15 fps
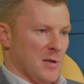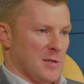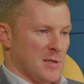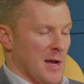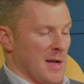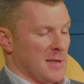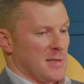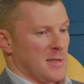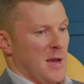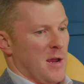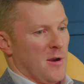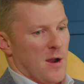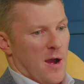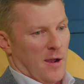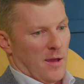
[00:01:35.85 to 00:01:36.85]
It's not to say
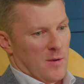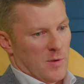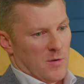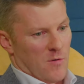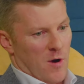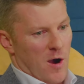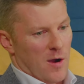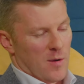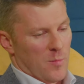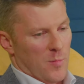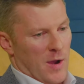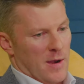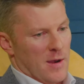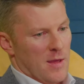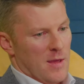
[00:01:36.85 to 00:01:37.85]
you're not going to be wrong,
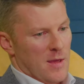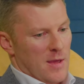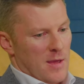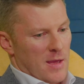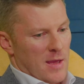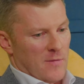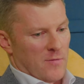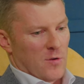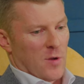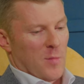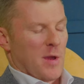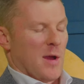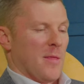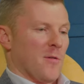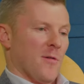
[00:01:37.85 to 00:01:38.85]
but if you can
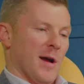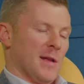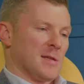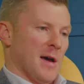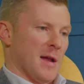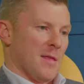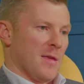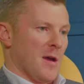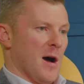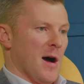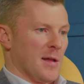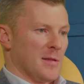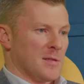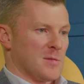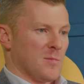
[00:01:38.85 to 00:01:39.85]
be on the right side of the
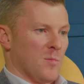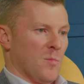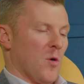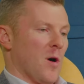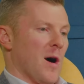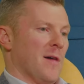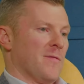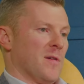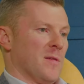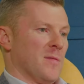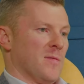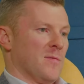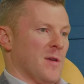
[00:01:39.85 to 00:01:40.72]
odds more often